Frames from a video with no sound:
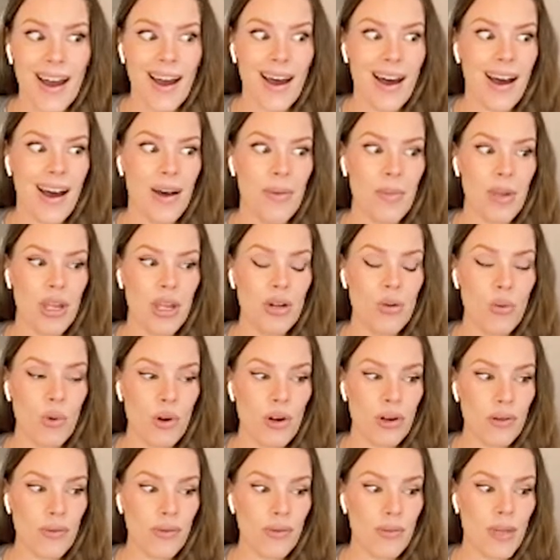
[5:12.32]
um, in
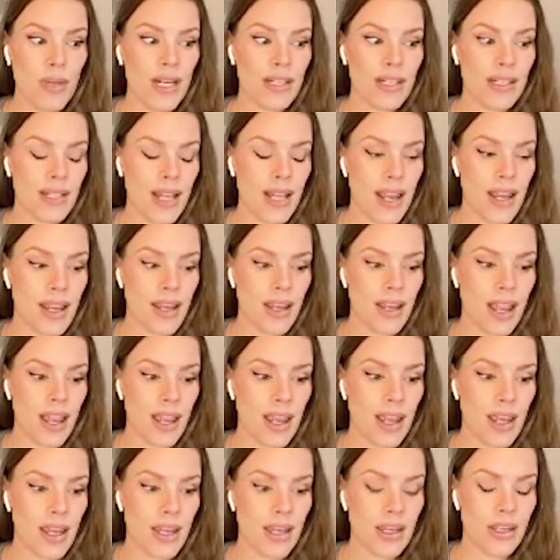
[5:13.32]
order for me to take
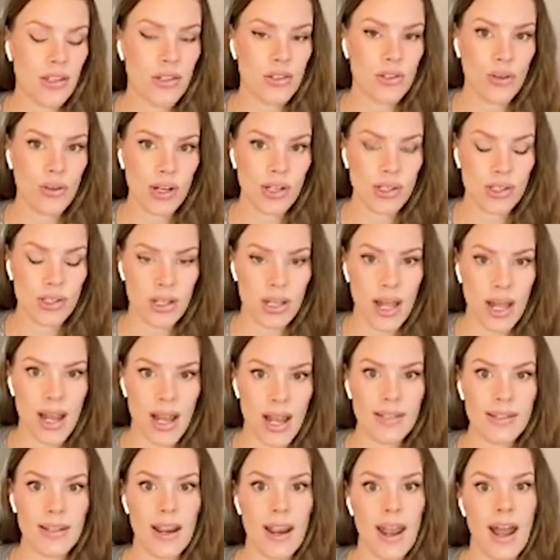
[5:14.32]
a construction
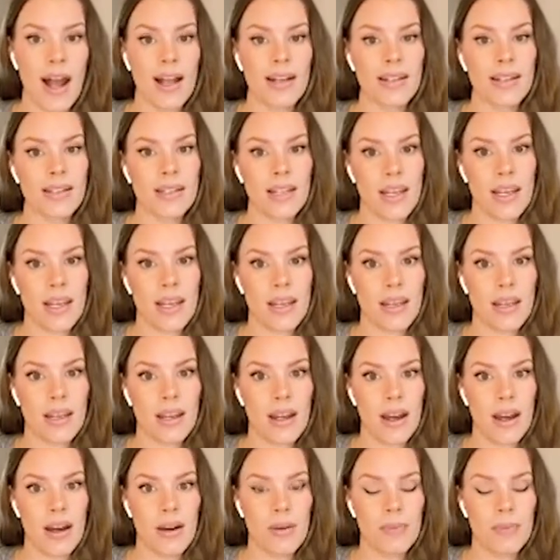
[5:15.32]
class, I had to take
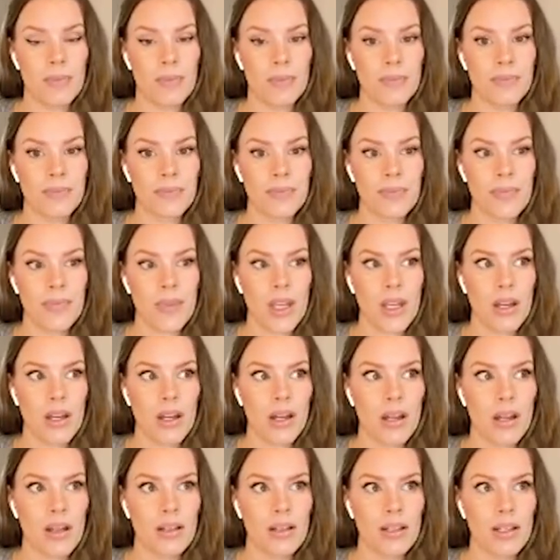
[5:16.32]
um,
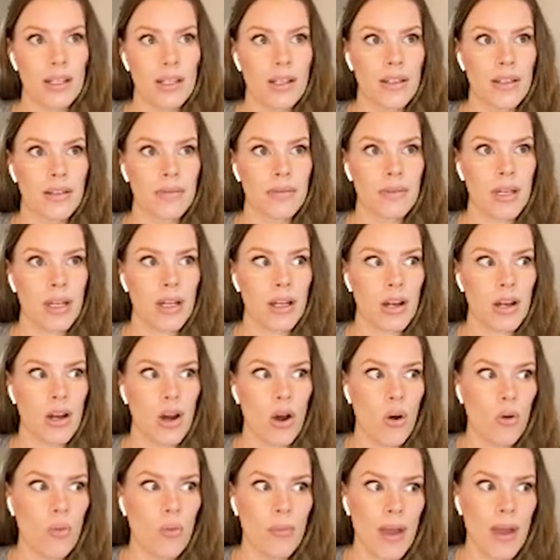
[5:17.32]
like a, a,
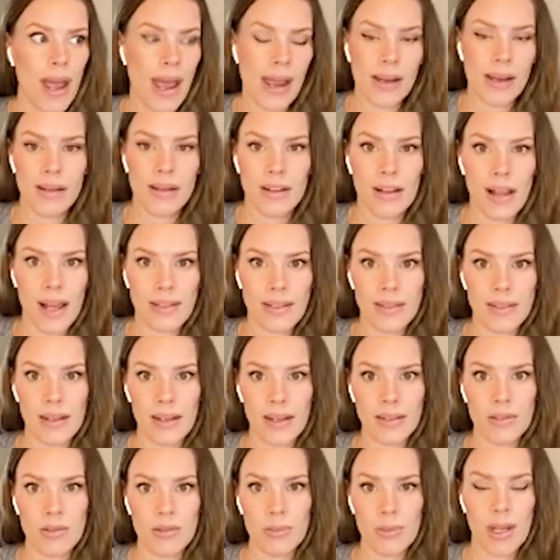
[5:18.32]
home ec class, I
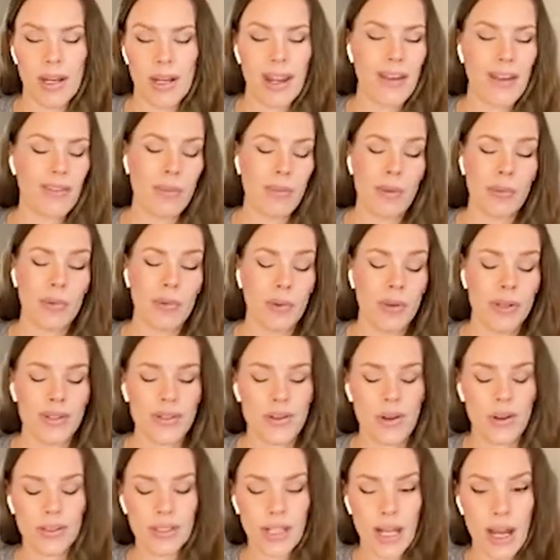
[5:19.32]
guess. I can't remember what it's
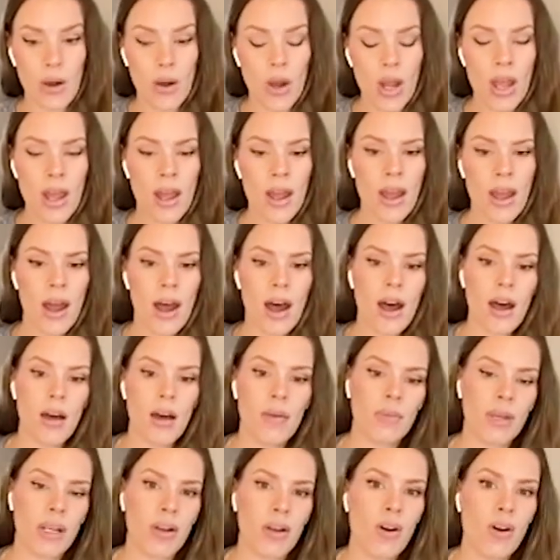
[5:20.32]
called now,
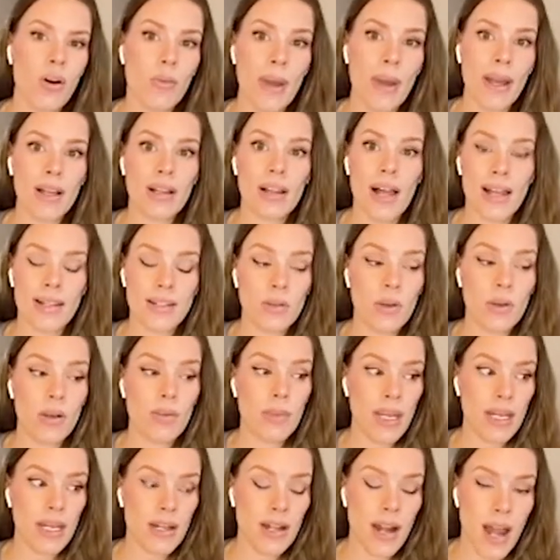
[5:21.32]
um, like a home ec class. So I
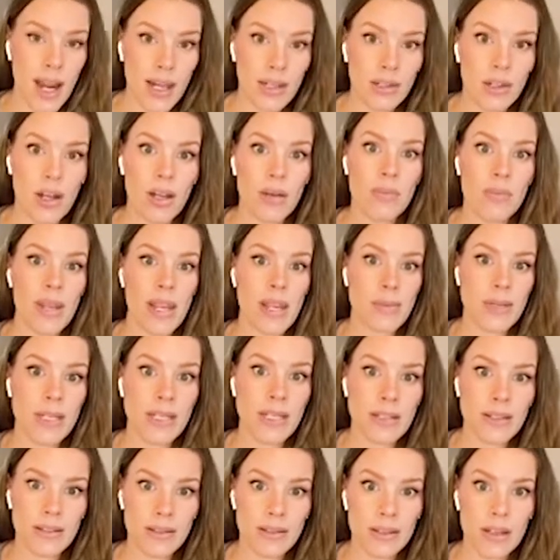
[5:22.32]
made nylon
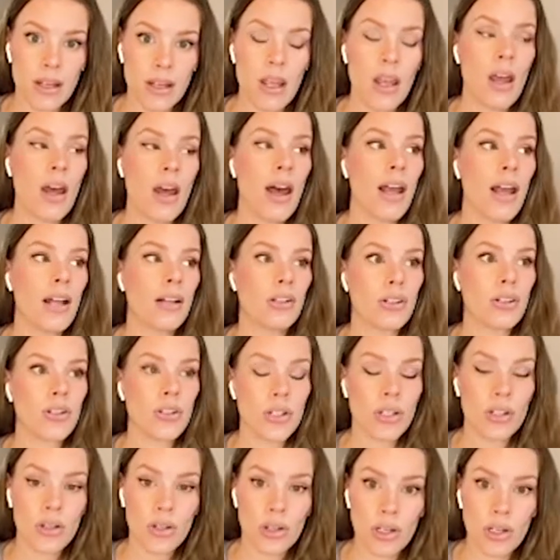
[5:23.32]
babies. I learned
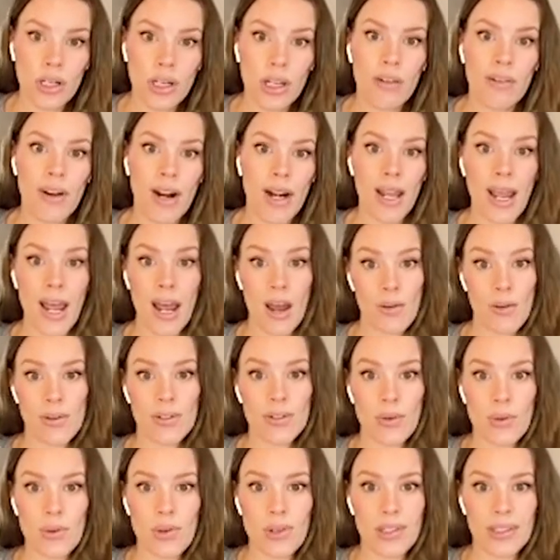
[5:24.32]
to cook and run a
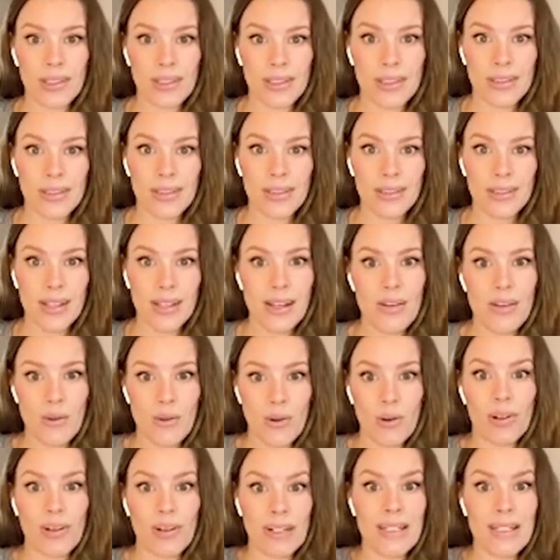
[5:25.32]
household in
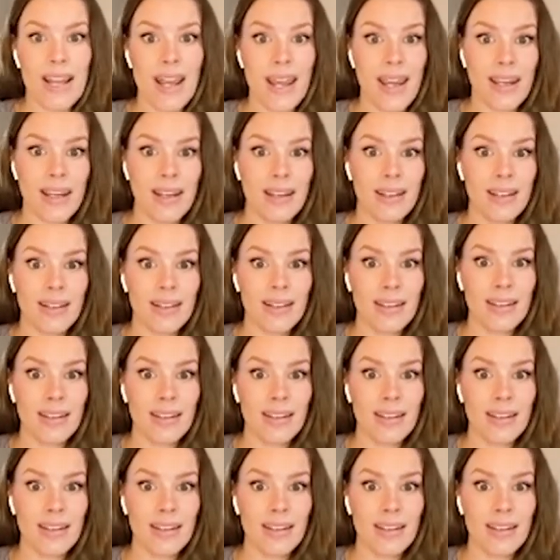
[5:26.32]
order to take